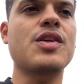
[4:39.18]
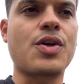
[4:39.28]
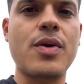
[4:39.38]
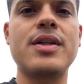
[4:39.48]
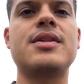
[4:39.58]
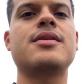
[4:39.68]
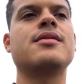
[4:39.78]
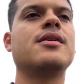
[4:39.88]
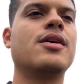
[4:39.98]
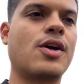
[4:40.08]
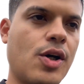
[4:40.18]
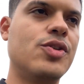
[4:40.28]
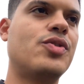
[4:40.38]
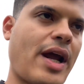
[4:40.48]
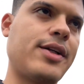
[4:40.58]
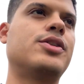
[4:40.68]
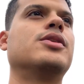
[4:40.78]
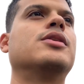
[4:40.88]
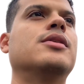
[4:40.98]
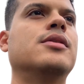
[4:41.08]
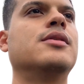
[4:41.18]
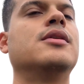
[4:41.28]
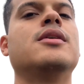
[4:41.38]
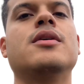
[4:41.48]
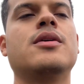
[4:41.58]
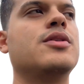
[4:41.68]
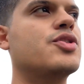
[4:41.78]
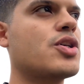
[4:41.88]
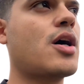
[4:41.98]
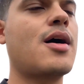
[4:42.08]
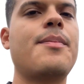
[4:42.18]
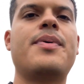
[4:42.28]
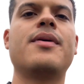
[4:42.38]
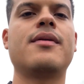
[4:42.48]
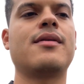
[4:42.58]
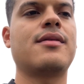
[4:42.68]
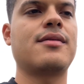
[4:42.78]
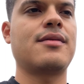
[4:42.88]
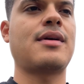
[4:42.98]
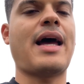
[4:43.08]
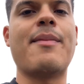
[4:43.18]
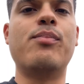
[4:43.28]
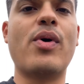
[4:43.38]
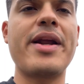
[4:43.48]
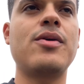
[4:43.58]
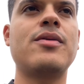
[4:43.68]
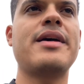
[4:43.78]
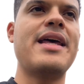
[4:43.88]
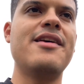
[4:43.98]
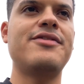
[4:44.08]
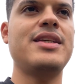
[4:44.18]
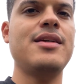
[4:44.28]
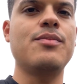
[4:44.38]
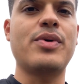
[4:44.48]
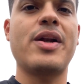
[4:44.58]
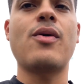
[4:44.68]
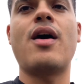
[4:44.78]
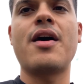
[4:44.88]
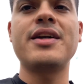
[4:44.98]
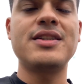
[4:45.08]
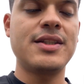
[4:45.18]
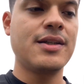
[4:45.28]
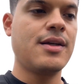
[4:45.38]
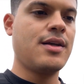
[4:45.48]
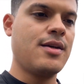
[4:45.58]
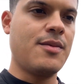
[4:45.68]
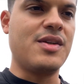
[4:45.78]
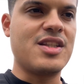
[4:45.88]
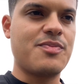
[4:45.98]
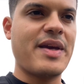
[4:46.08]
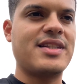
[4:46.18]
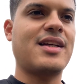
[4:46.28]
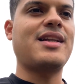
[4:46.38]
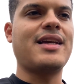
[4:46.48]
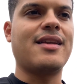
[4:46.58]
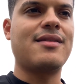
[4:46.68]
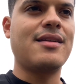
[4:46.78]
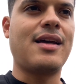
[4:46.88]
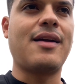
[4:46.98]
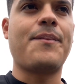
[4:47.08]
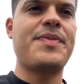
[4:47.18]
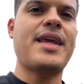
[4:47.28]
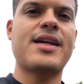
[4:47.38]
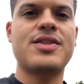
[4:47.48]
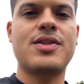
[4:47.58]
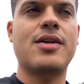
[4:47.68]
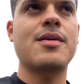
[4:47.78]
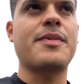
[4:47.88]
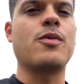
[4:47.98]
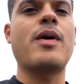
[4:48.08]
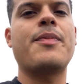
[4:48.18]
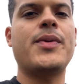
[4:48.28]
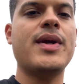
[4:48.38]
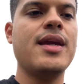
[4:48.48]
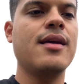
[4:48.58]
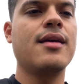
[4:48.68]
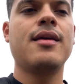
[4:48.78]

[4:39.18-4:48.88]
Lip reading: current contractor job at Bueno NFT, Bueno Art, which is basically a tech startup in Web3.